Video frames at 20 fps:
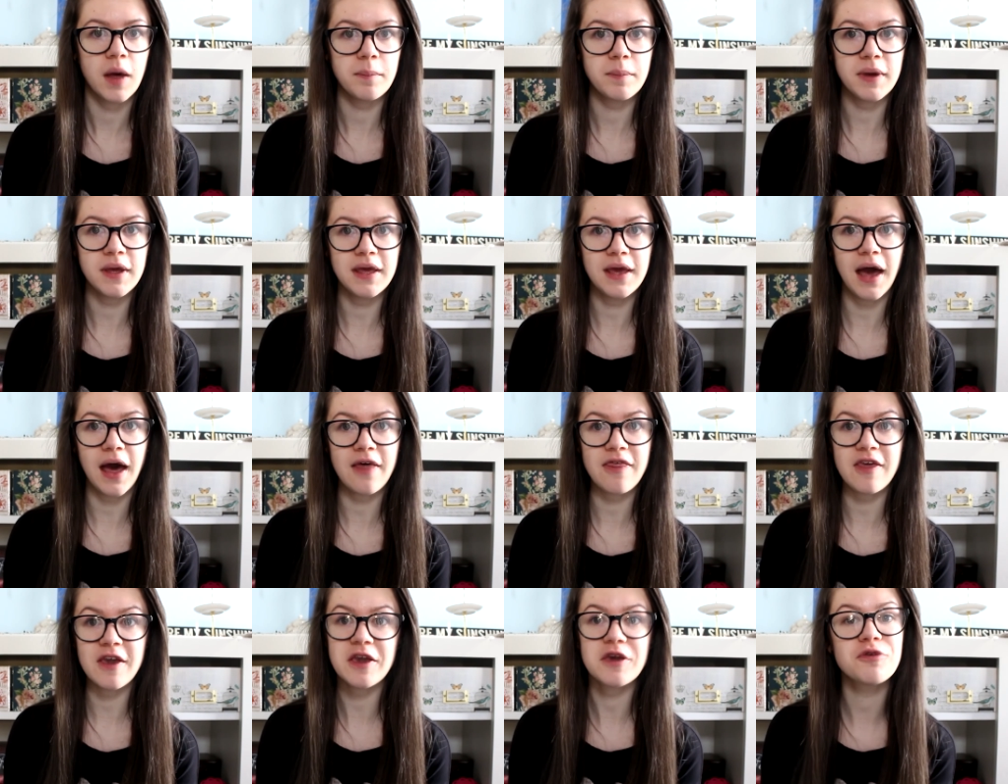But yeah,
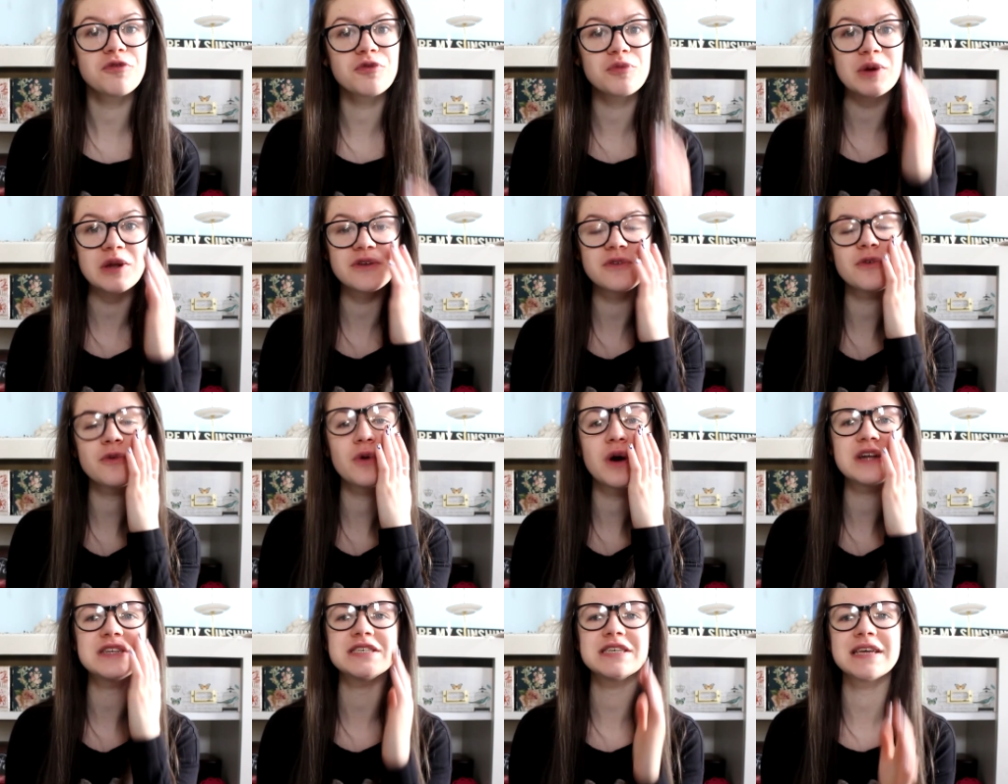thank you so much for
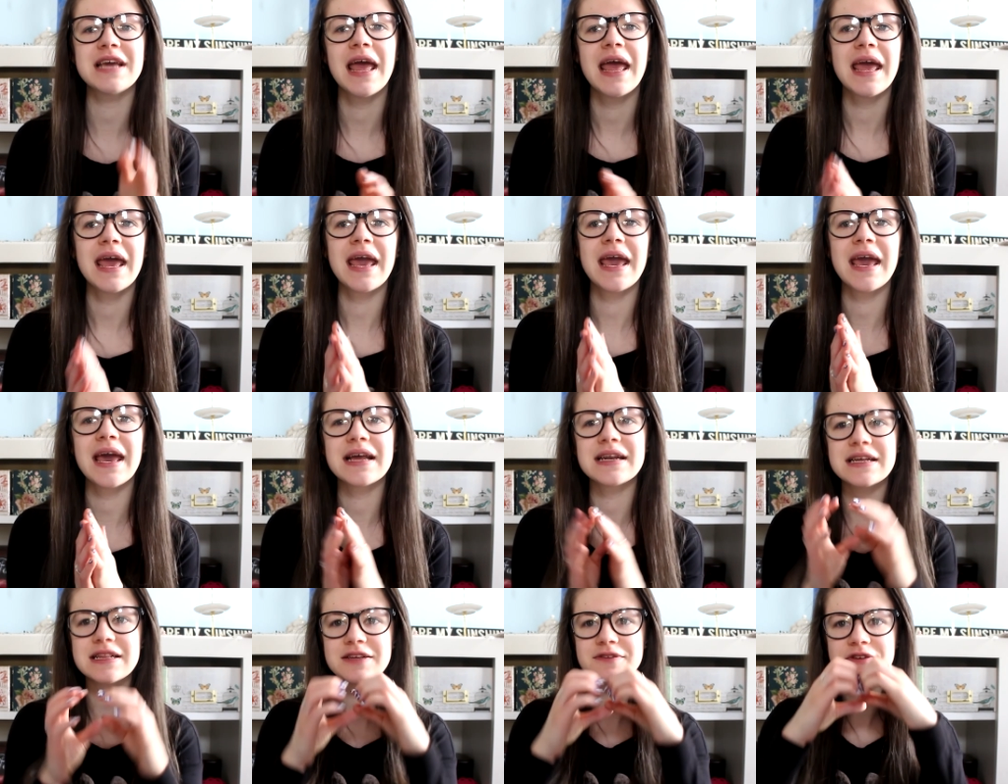watching,
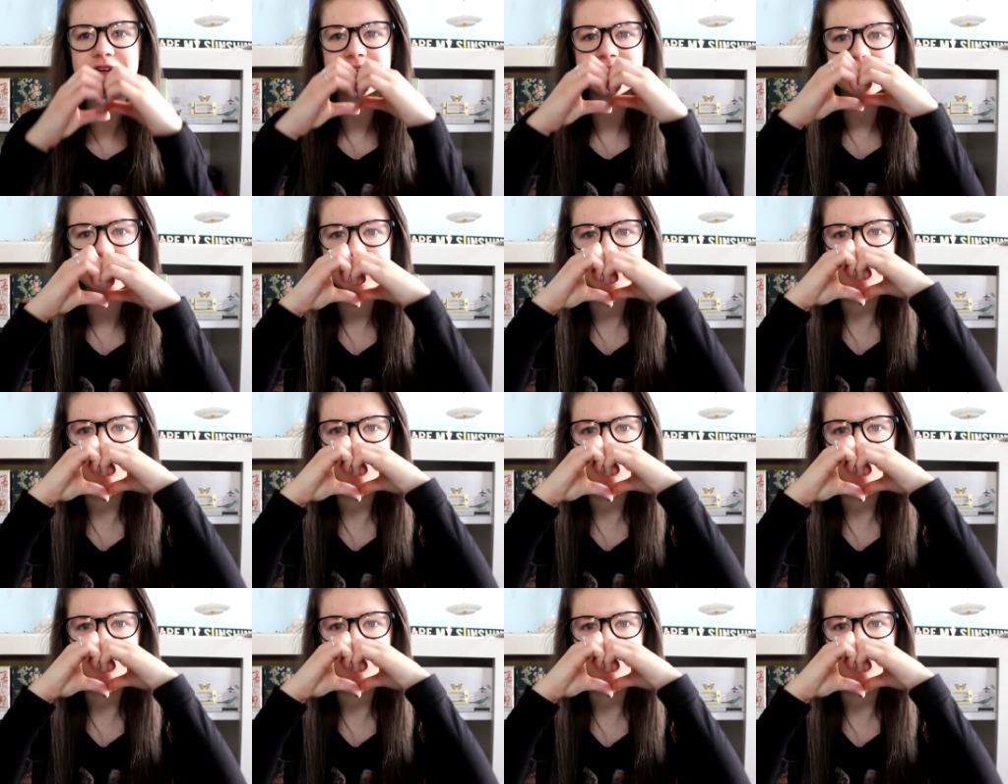and I love you guys so,